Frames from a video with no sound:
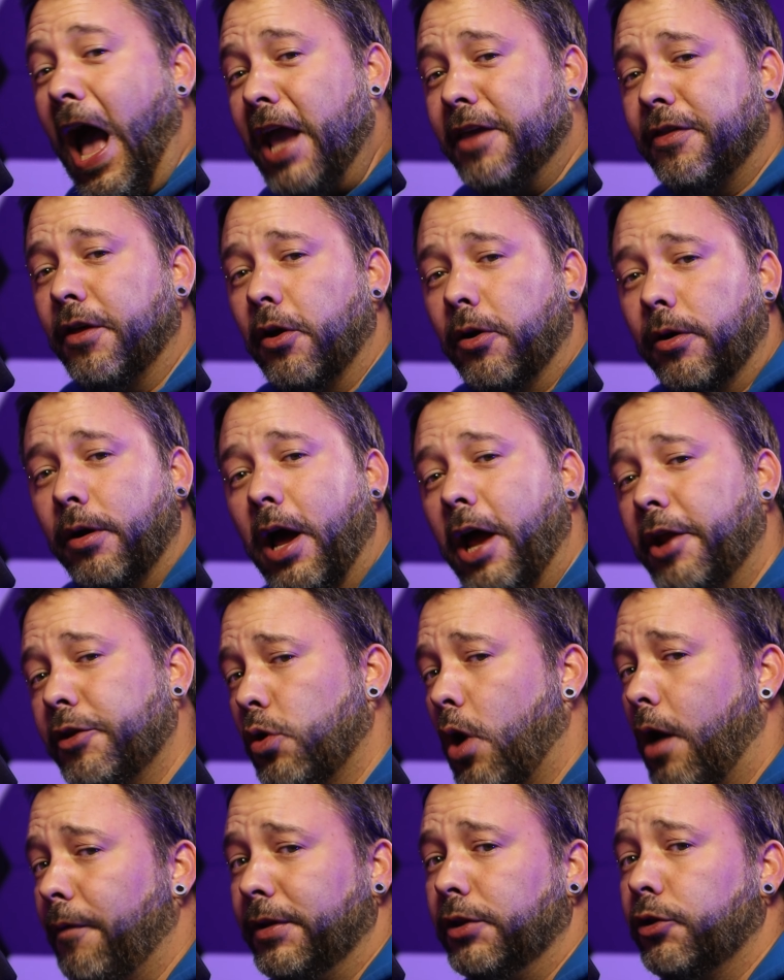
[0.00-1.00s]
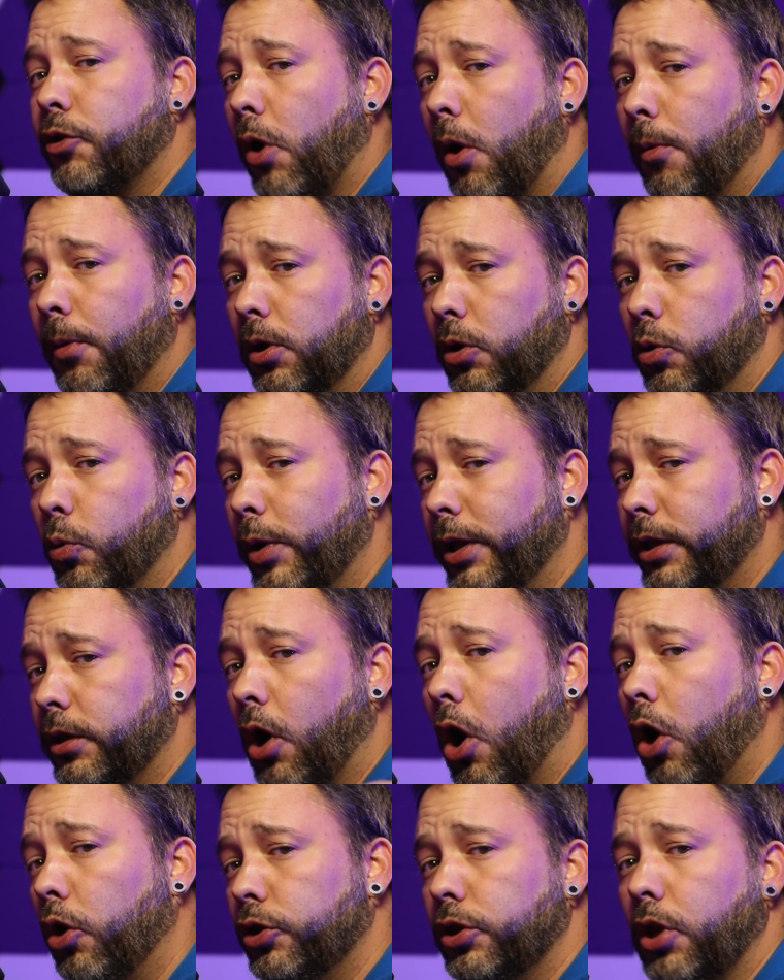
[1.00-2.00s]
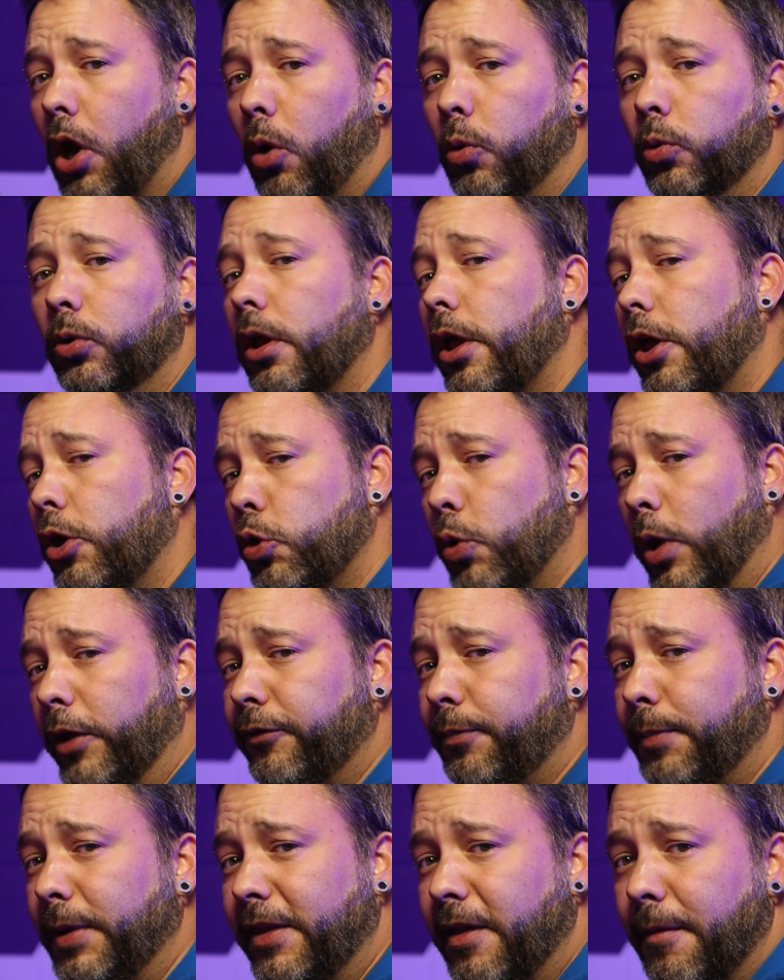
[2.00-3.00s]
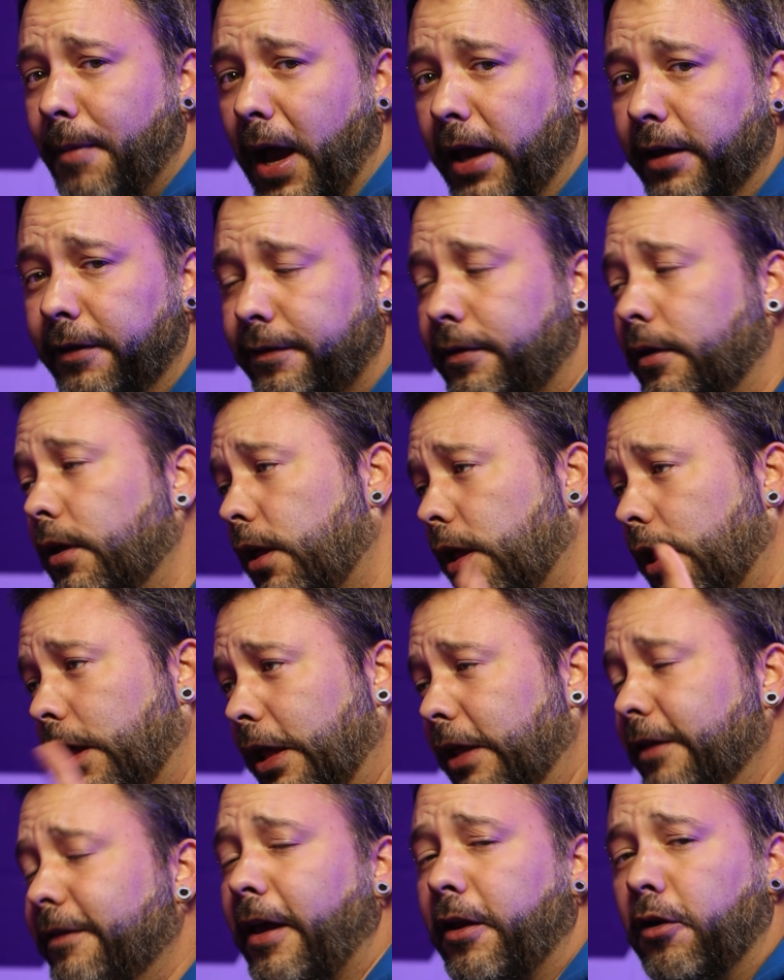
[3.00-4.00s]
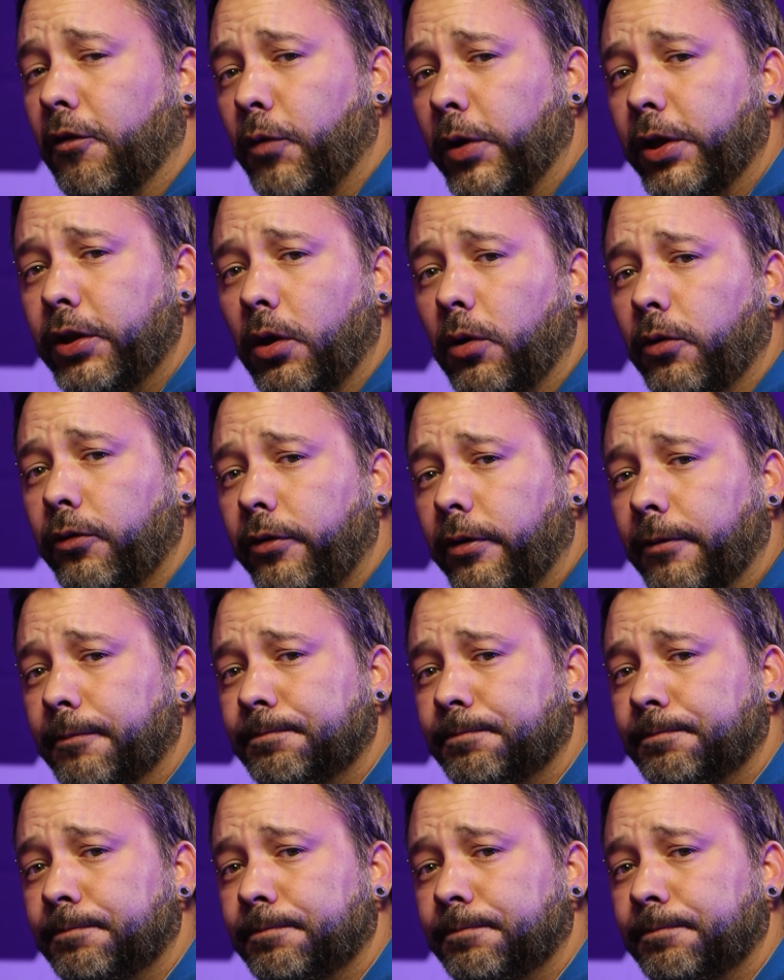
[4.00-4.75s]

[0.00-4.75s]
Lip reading: Hi there, are you having trouble with unknown USB device inside of Windows?